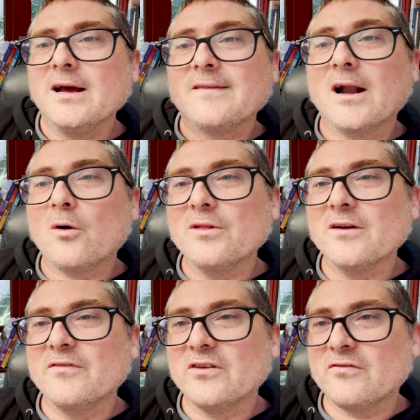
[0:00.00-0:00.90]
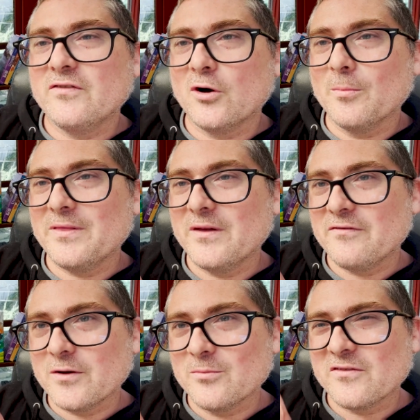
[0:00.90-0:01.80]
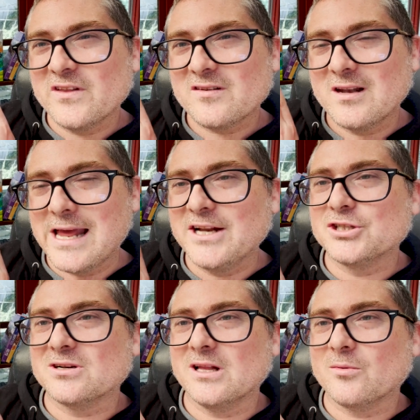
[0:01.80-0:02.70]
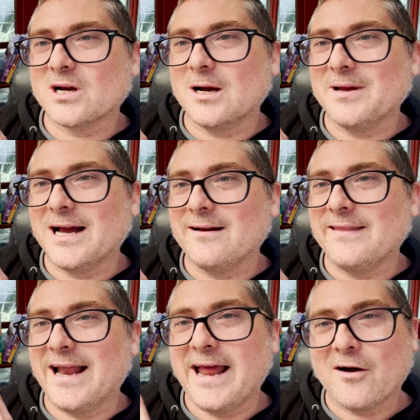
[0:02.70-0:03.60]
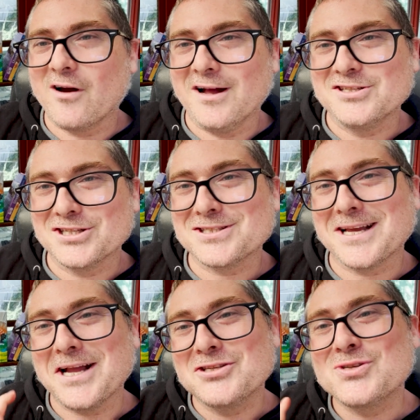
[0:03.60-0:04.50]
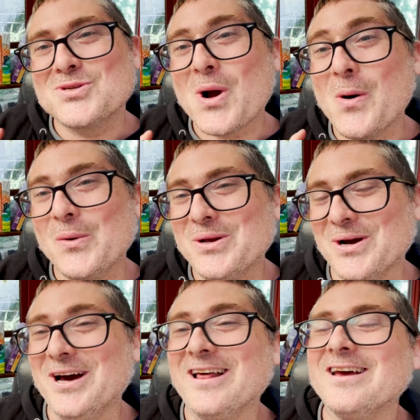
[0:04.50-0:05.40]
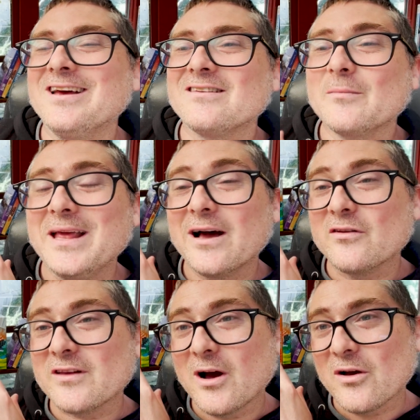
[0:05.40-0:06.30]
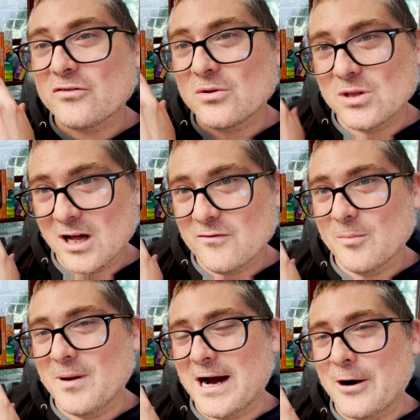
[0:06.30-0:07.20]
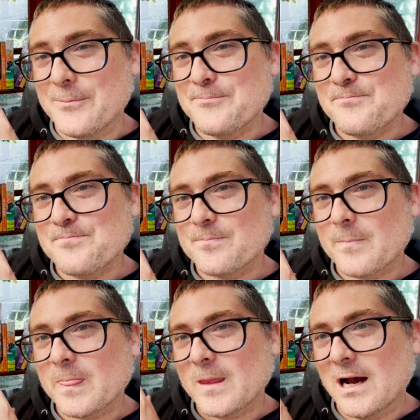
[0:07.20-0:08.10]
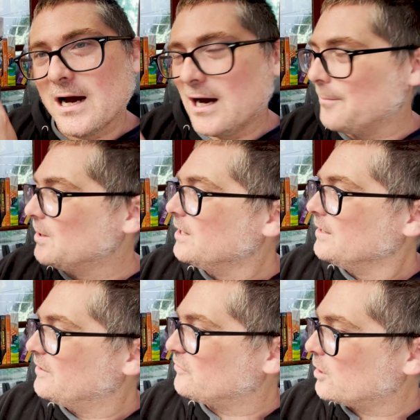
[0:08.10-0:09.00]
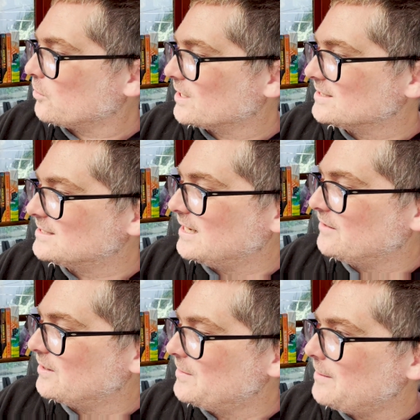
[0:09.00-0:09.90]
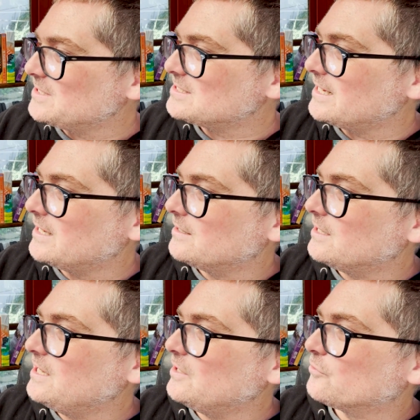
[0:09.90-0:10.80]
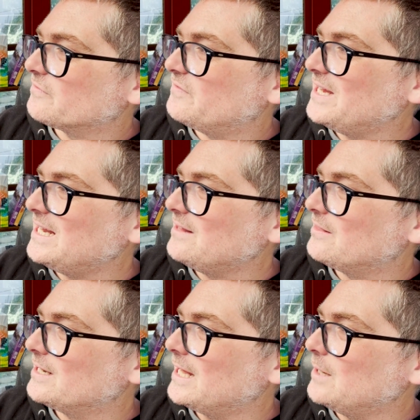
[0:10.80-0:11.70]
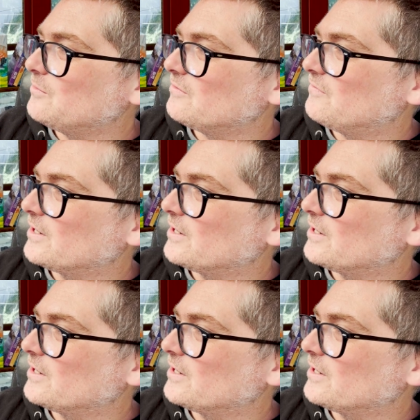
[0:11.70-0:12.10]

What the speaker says: not only of this film, but the films of this nature that were coming out in that era. It's just like, it's so good. Something else I also love about this artwork is that, if I'm not mistaken, he graffitied the names of